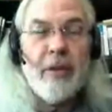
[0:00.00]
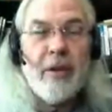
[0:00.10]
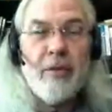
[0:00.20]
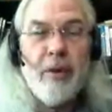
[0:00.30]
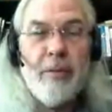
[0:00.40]
actually
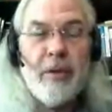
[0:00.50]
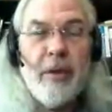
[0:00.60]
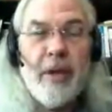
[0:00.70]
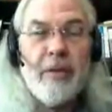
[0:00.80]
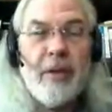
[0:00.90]
contribute
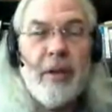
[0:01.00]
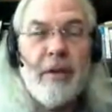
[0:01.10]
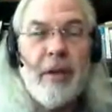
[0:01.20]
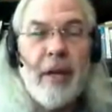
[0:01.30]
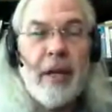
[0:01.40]
to this
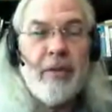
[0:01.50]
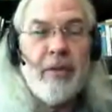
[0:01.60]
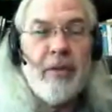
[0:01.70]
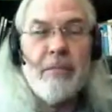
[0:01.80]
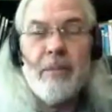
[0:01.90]
can
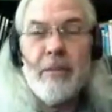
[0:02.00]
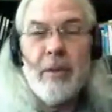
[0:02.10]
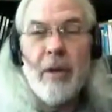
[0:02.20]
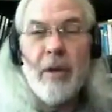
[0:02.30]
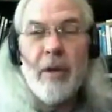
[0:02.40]
actually
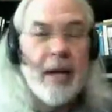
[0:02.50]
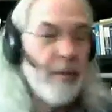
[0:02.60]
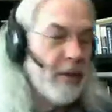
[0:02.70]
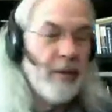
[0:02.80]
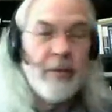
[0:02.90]
log on
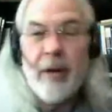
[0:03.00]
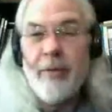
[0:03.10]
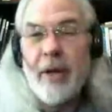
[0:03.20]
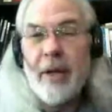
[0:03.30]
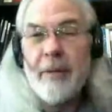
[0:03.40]
and put the
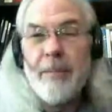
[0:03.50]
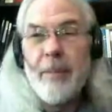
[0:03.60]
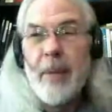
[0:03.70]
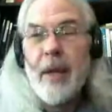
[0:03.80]
stuff in.